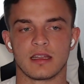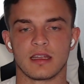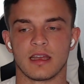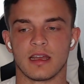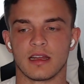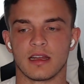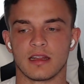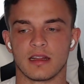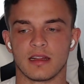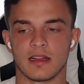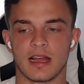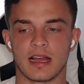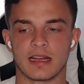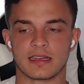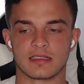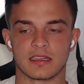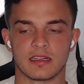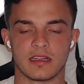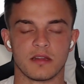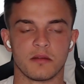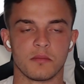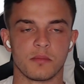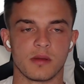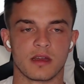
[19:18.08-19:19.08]
Yeah, the last
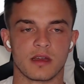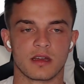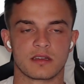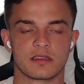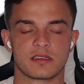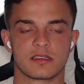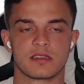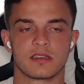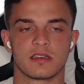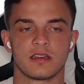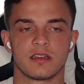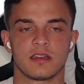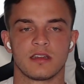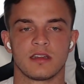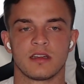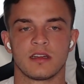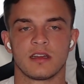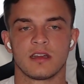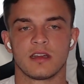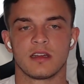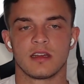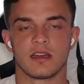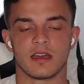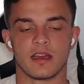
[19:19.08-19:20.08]
Olympics,
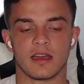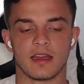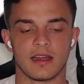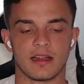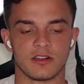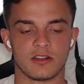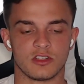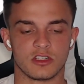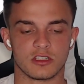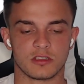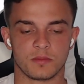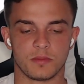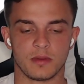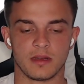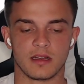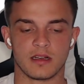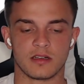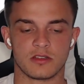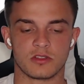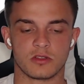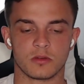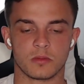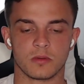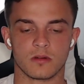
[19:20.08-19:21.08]
and just being
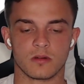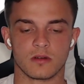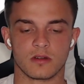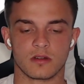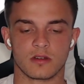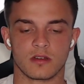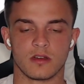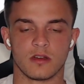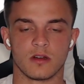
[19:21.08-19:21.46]
super,